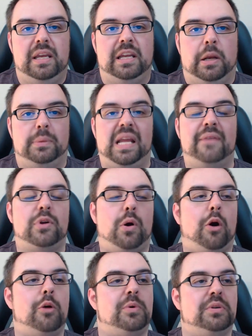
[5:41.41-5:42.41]
You know, David
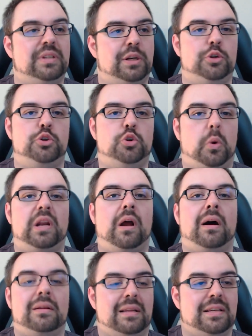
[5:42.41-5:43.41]
Harbour didn't join
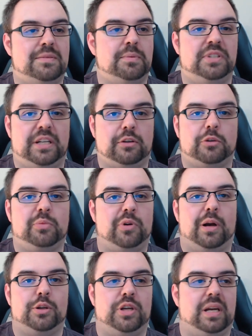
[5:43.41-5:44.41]
on this particular
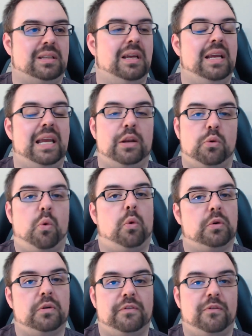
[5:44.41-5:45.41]
project in
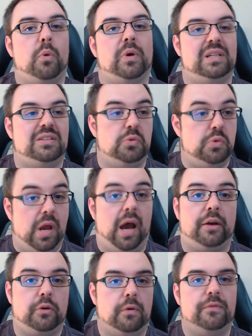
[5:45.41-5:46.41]
order for it to
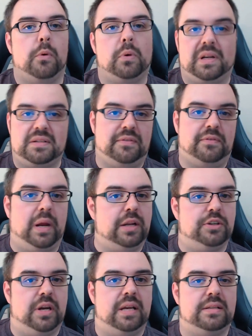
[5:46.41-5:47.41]
not go forward as a
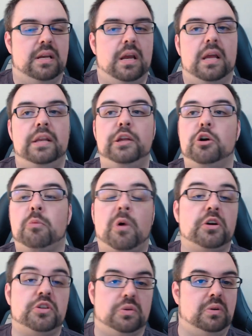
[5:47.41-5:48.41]
franchise. Neil
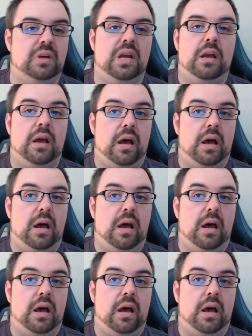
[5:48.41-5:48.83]
Marshall